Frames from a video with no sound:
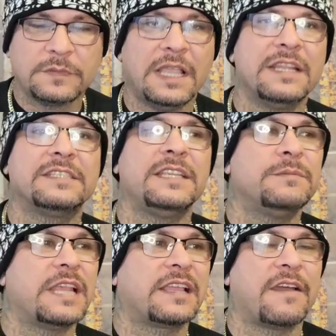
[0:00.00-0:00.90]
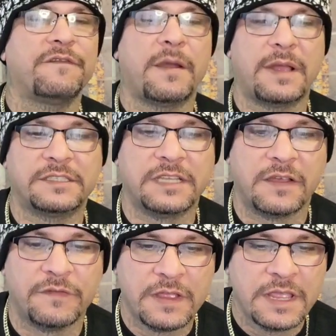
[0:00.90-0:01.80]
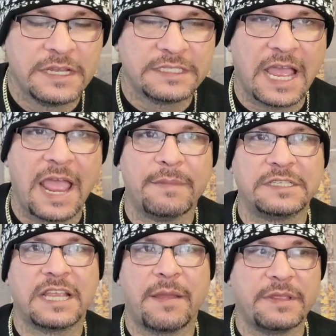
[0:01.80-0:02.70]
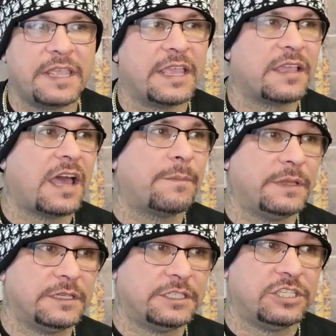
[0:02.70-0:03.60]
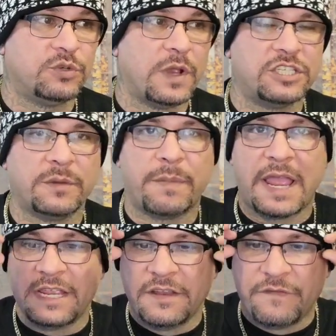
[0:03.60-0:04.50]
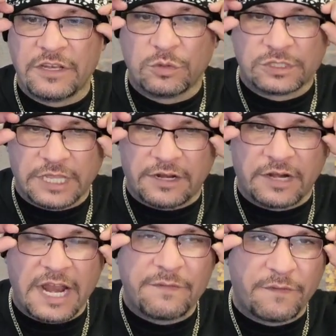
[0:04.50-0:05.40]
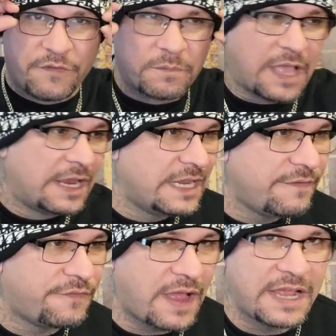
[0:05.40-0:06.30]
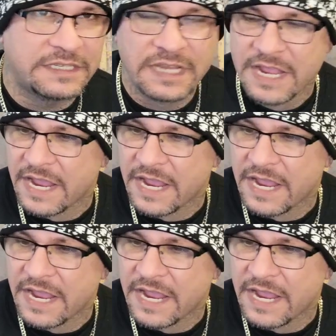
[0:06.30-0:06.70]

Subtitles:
And it seems like I find myself time and time again caught up in the situation by individuals that are not even from Califas,